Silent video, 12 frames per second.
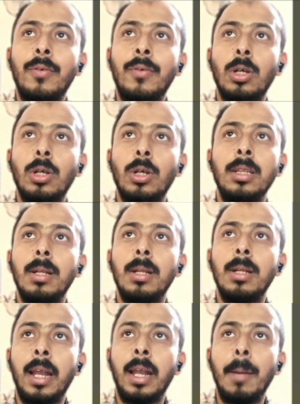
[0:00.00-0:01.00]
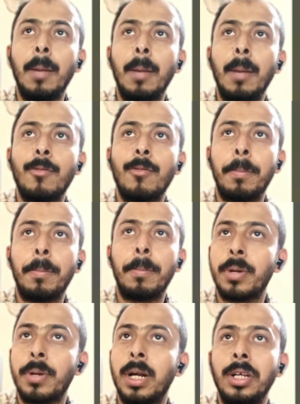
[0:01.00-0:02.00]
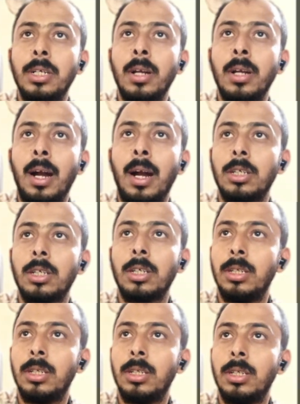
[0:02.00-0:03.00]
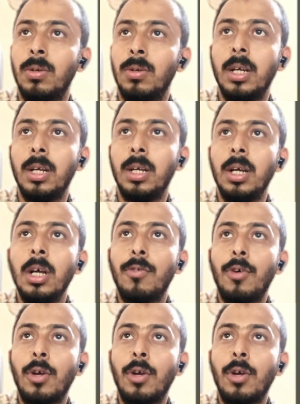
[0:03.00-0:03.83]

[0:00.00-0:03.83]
it will assign an IP from appropriate region address range. Okay.